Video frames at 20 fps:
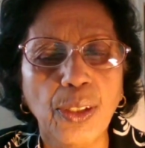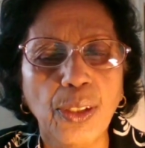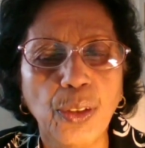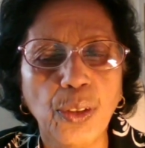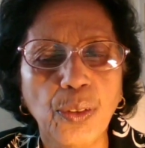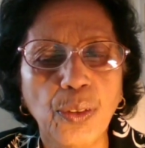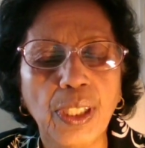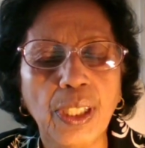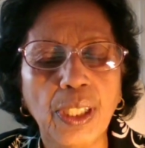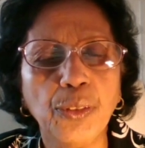
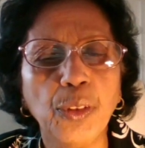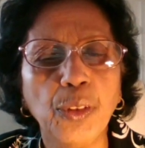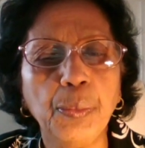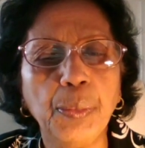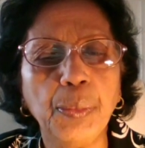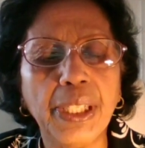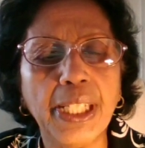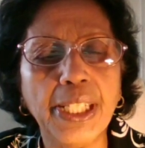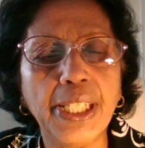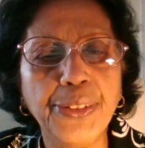You will
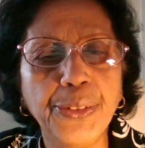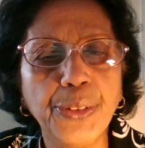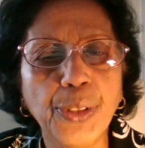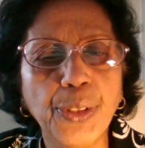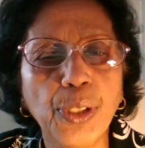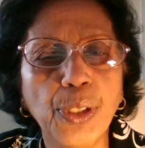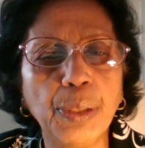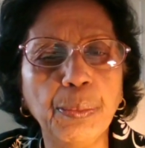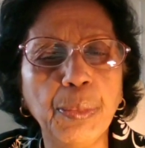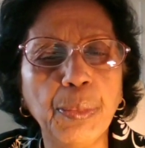be
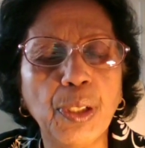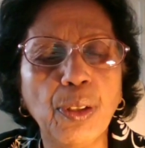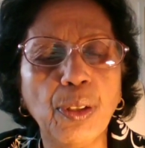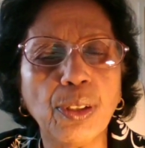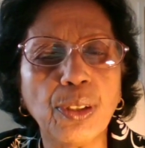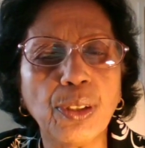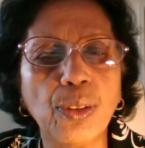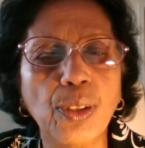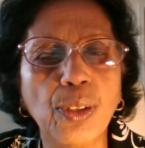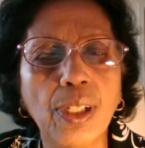enjoying
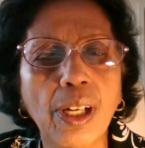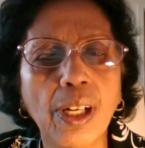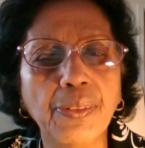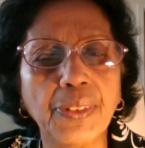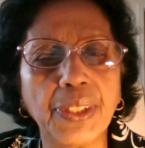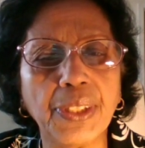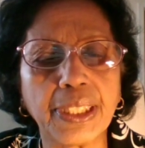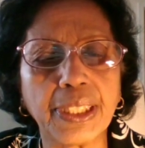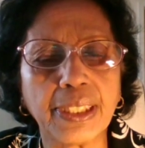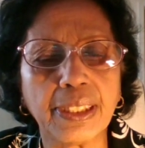because you
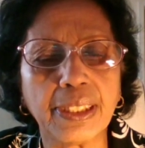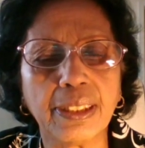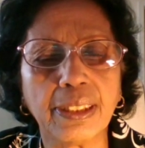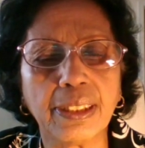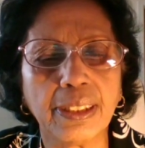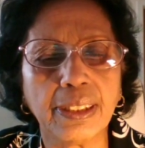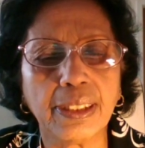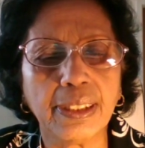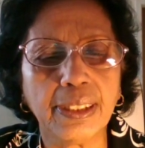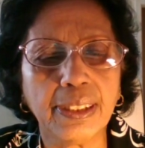love it.
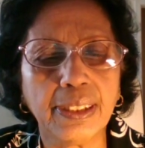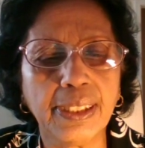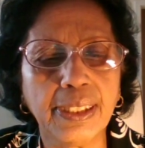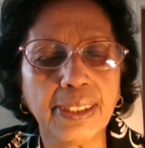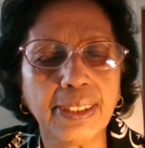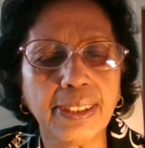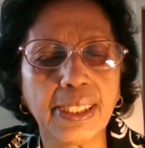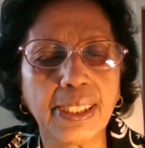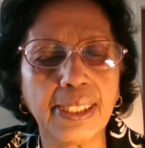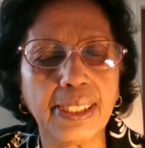
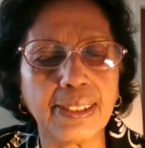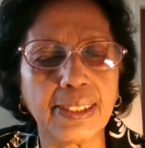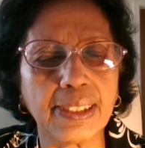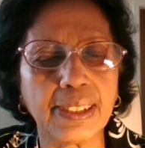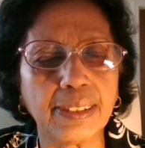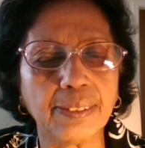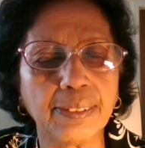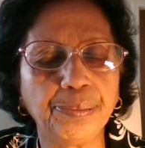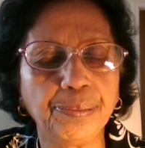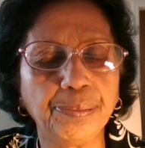That's the reason.